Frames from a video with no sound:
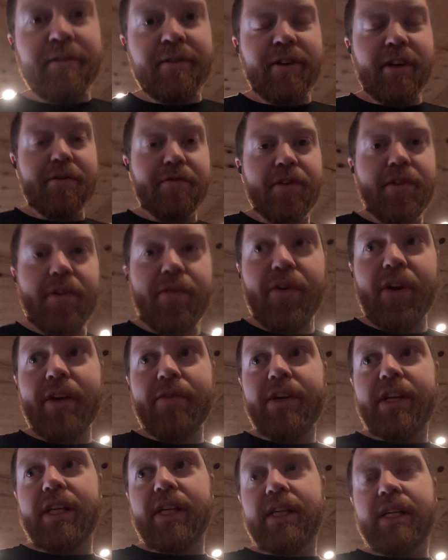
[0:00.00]
Just for the fun
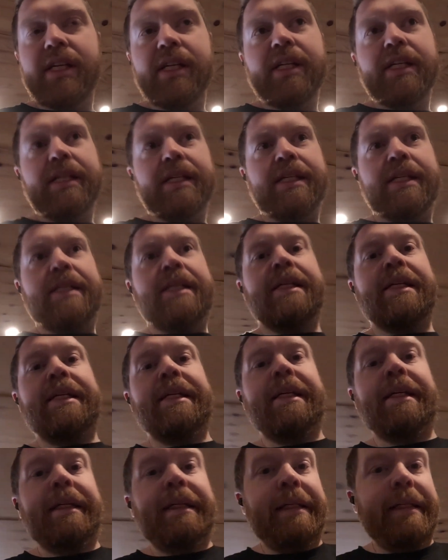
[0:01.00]
of it.
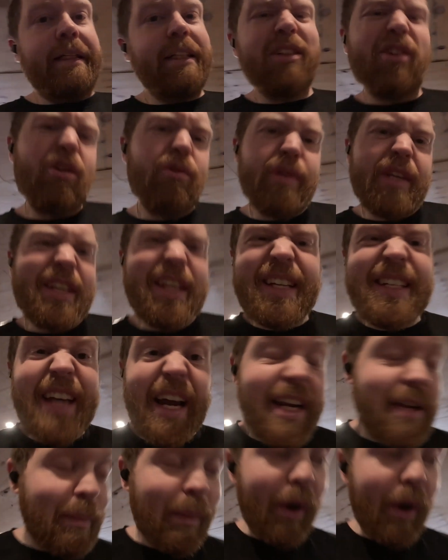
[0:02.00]
It's always the exciting